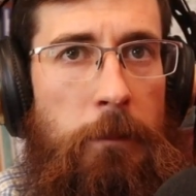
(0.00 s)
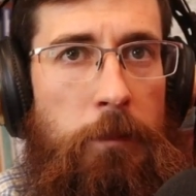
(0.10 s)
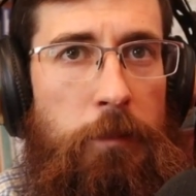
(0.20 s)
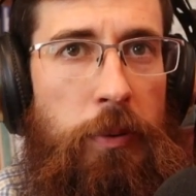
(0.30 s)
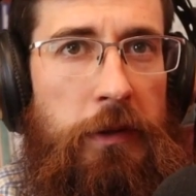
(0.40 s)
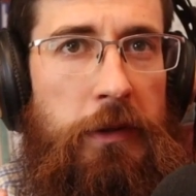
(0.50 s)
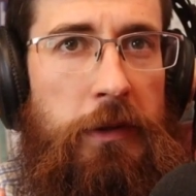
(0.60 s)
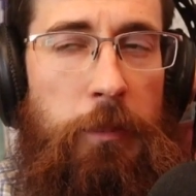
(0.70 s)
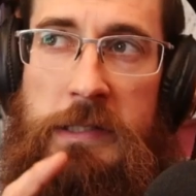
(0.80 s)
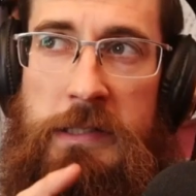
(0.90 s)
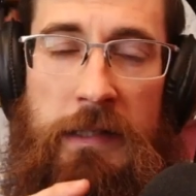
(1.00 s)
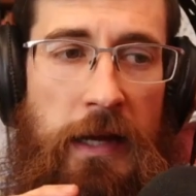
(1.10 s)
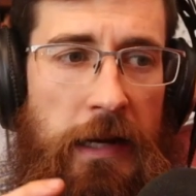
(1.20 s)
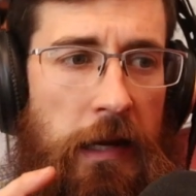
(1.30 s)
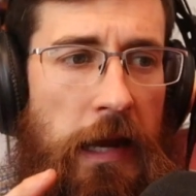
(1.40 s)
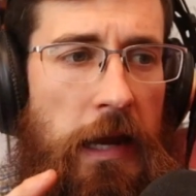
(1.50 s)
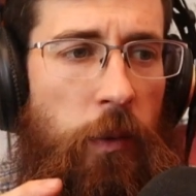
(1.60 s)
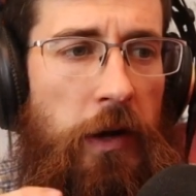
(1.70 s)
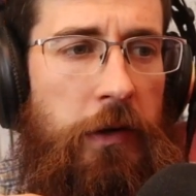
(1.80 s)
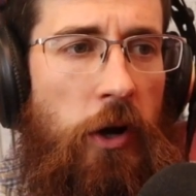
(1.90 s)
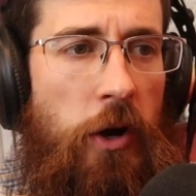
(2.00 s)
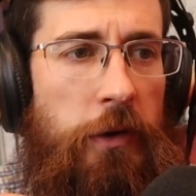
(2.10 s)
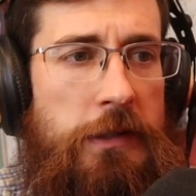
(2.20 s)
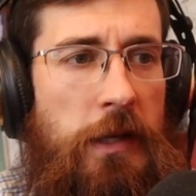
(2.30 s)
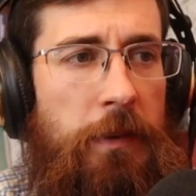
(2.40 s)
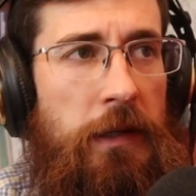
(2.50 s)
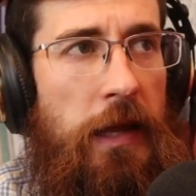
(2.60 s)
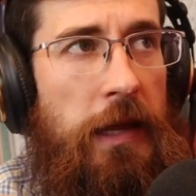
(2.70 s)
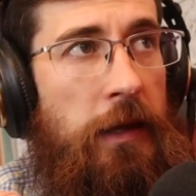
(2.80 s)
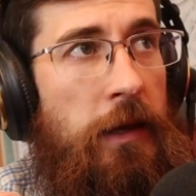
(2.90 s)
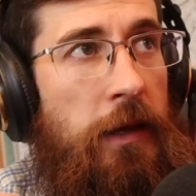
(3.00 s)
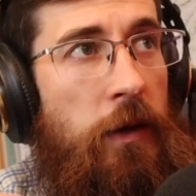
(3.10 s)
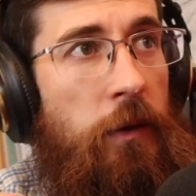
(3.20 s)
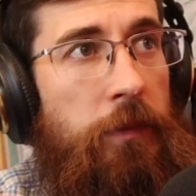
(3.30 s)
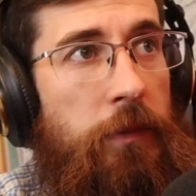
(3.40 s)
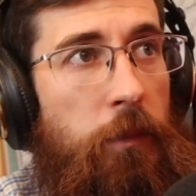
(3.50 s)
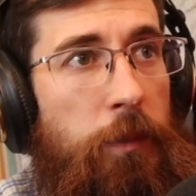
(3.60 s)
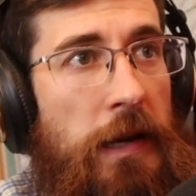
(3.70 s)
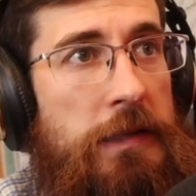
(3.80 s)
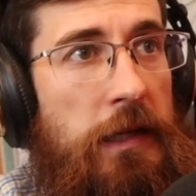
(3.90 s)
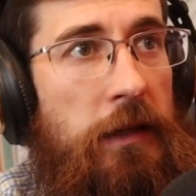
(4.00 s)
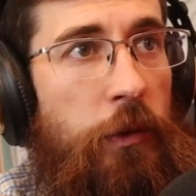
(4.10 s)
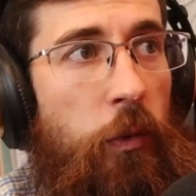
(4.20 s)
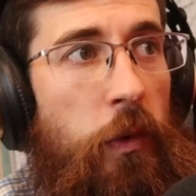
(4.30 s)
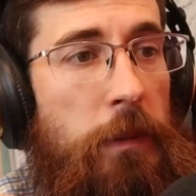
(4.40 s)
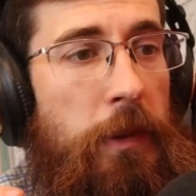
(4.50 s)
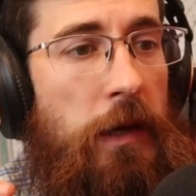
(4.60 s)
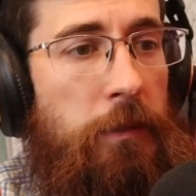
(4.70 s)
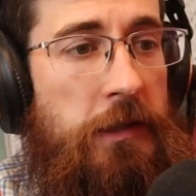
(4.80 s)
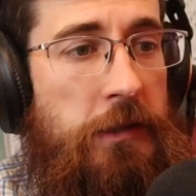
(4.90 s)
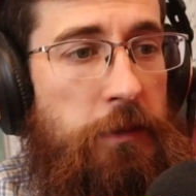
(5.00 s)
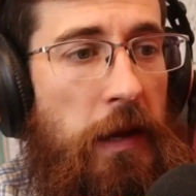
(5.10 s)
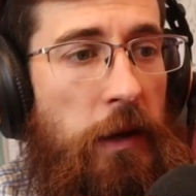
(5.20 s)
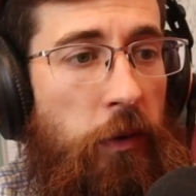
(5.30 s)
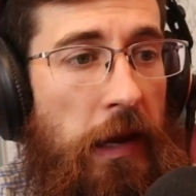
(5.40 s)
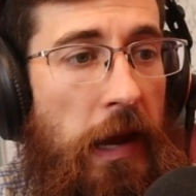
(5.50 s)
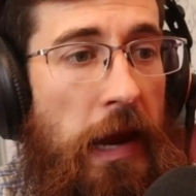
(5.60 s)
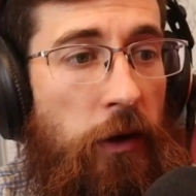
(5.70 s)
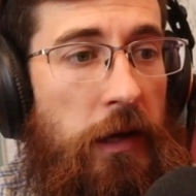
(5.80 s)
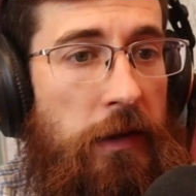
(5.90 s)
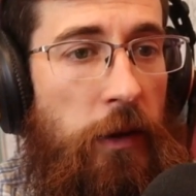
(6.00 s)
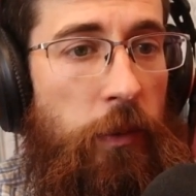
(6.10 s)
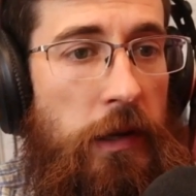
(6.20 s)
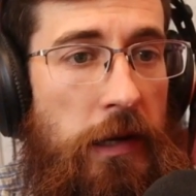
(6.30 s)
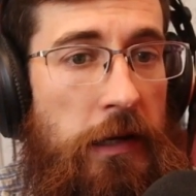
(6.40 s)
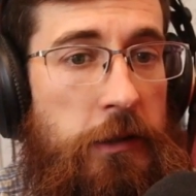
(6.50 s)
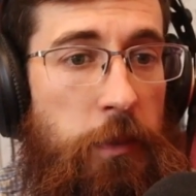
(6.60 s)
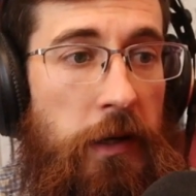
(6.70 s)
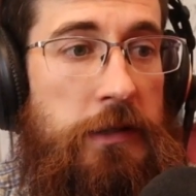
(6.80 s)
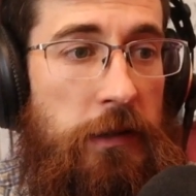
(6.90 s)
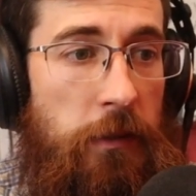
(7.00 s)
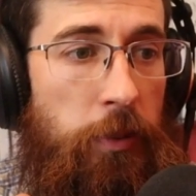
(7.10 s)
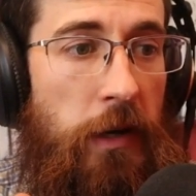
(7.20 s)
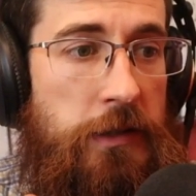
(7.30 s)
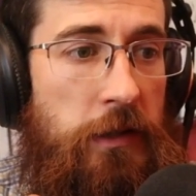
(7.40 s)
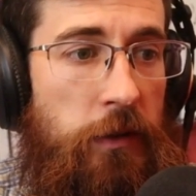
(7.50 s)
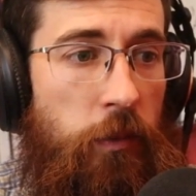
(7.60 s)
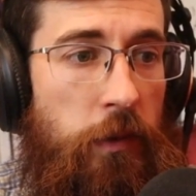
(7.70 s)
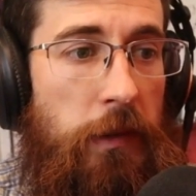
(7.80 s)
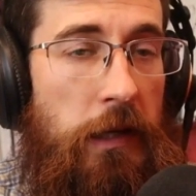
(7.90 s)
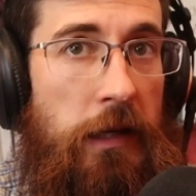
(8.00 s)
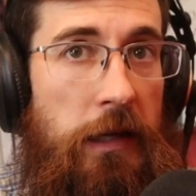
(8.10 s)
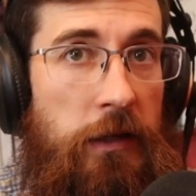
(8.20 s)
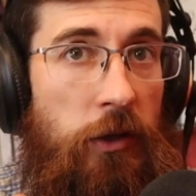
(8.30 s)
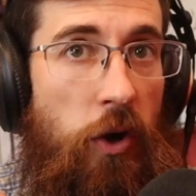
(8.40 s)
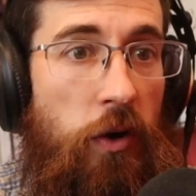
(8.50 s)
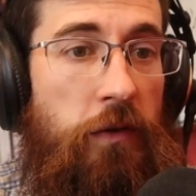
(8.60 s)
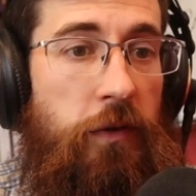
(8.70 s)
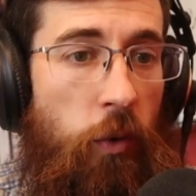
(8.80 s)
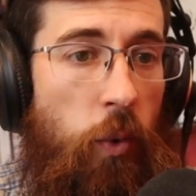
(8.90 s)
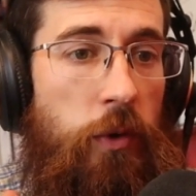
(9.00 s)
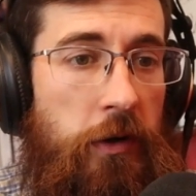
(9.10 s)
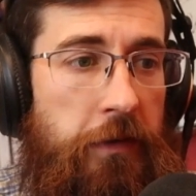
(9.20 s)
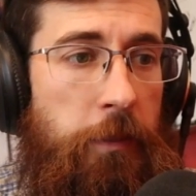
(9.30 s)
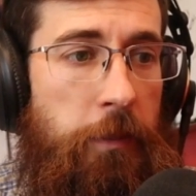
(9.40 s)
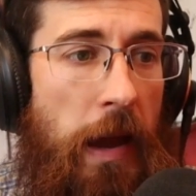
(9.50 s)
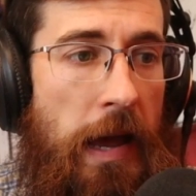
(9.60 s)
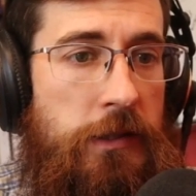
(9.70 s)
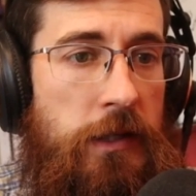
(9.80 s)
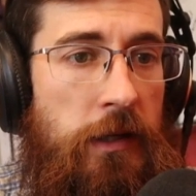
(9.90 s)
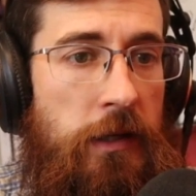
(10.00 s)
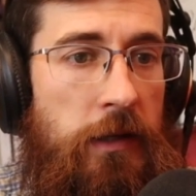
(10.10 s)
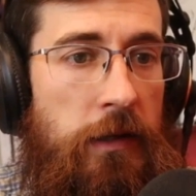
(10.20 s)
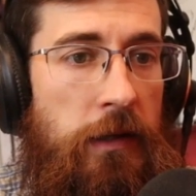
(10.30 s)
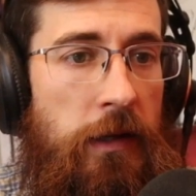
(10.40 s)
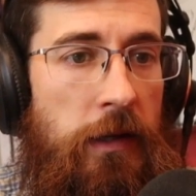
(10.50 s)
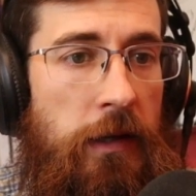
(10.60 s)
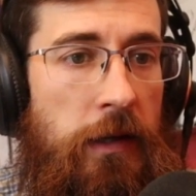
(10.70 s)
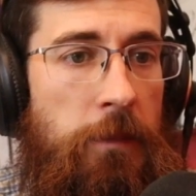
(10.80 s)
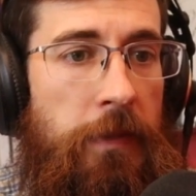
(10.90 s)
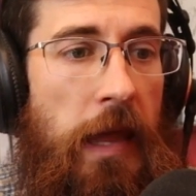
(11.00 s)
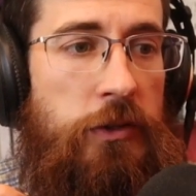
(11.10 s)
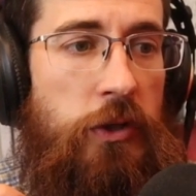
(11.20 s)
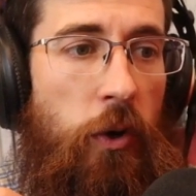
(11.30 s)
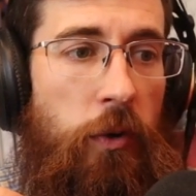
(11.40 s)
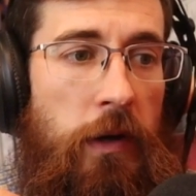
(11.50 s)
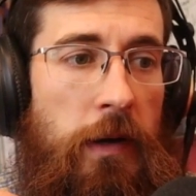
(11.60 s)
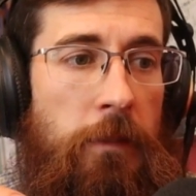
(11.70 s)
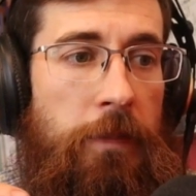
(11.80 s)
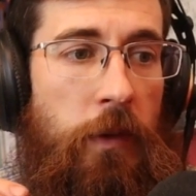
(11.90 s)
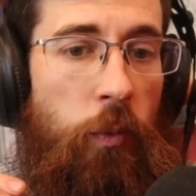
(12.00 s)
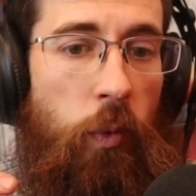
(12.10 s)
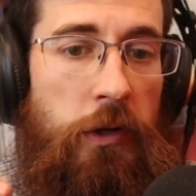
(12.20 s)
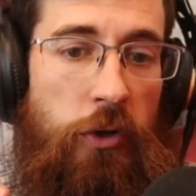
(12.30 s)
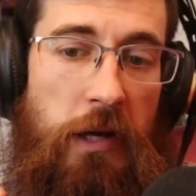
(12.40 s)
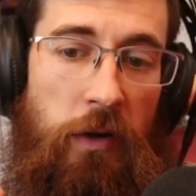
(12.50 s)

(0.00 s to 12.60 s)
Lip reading: but the preceding line I can't quite recall. It's something like basically when we become dismayed with the anarchy that we experience in the present, we begin to long for the order of the past. And so when you get